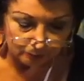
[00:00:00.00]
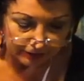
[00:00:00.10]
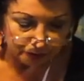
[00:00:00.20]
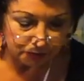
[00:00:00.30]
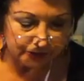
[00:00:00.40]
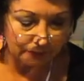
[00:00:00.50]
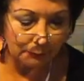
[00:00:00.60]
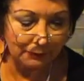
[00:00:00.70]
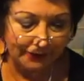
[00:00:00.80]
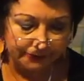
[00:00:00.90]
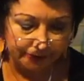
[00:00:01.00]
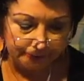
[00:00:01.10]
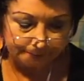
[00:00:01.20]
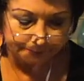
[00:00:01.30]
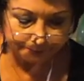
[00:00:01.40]
you get yourself a
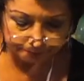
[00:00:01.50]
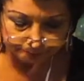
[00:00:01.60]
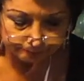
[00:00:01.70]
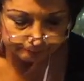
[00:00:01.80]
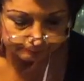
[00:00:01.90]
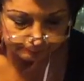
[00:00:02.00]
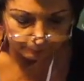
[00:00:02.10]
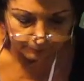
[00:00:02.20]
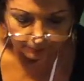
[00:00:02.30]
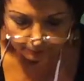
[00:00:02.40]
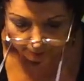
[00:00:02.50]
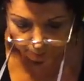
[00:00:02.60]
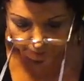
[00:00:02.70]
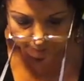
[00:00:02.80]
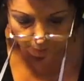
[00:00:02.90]
blender,
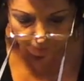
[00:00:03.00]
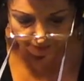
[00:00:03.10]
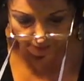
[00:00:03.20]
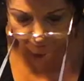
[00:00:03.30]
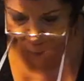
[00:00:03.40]
remove it off